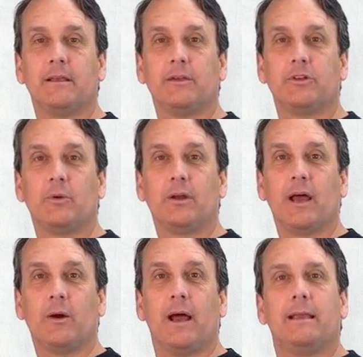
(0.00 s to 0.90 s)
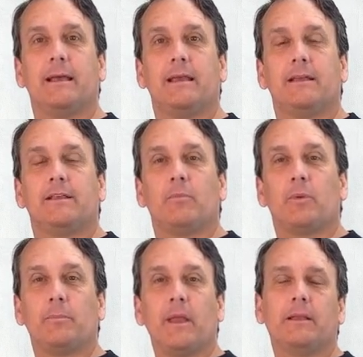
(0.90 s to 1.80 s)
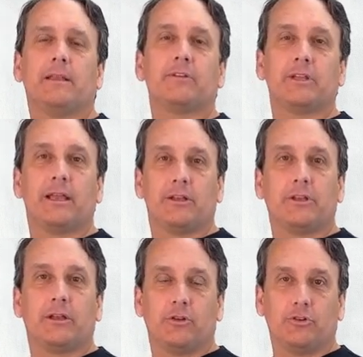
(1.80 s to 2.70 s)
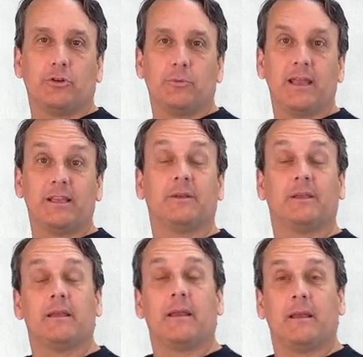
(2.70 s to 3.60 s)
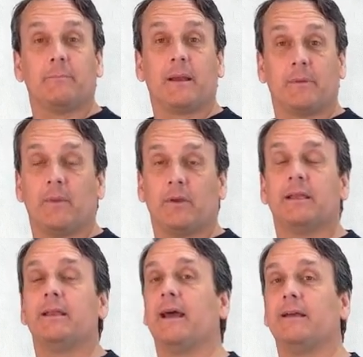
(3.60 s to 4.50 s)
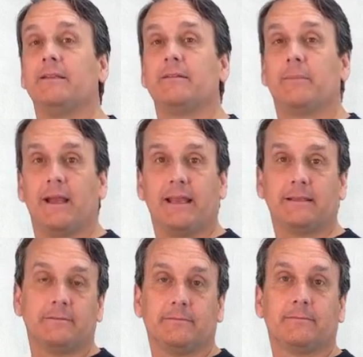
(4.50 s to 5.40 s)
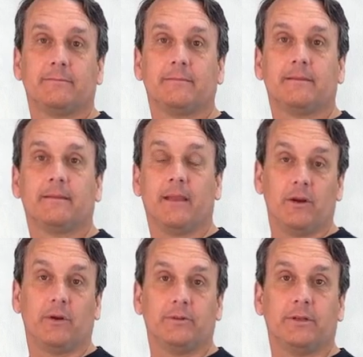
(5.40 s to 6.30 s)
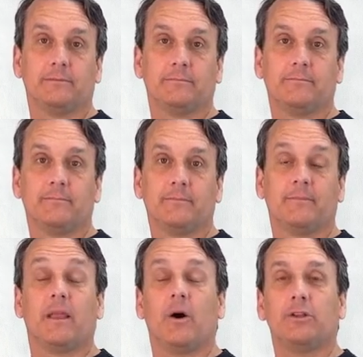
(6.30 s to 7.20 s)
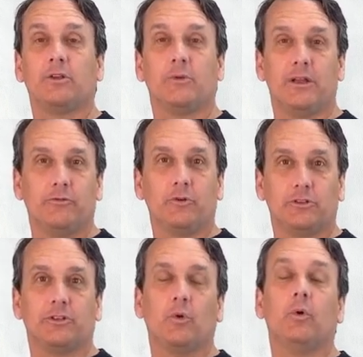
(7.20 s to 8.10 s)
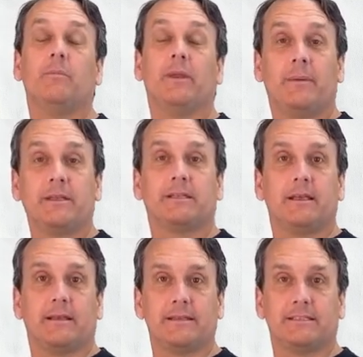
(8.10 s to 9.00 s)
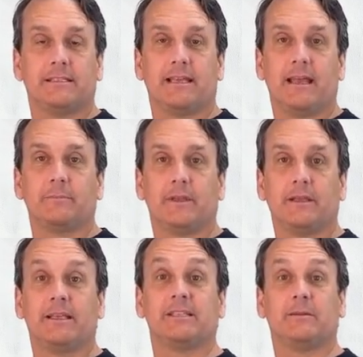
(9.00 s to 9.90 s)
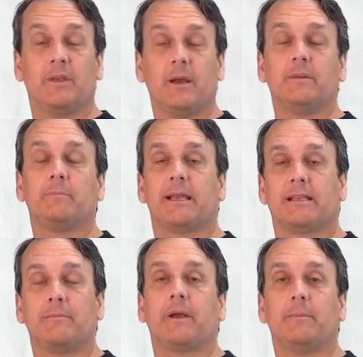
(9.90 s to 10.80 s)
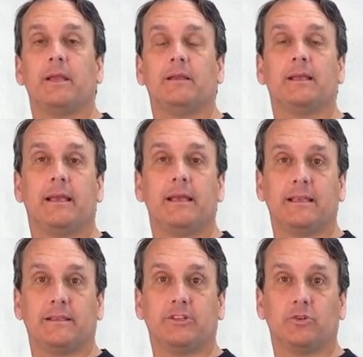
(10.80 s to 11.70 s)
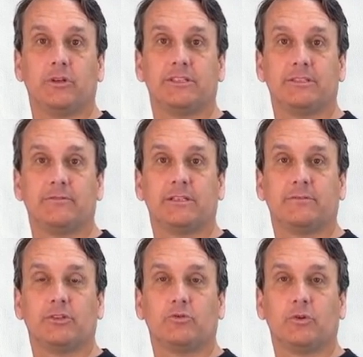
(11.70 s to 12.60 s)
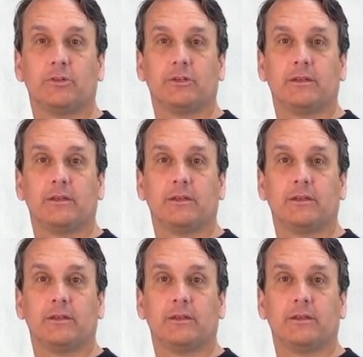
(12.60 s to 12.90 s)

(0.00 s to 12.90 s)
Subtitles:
showing how IT can support positive change in user behavior by promoting the health of the planet. However, they also reinforce the core premise that sustainability is a problem based primarily in the choices of individuals,